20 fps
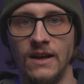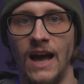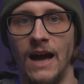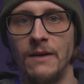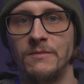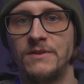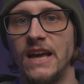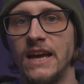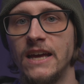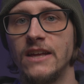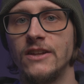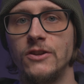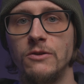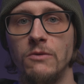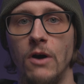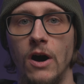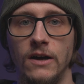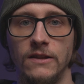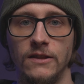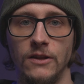I'm taking
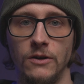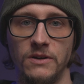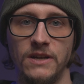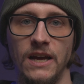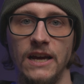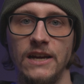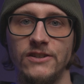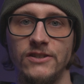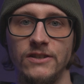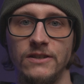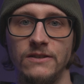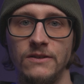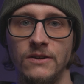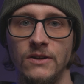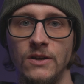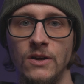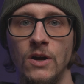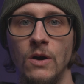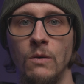you on location.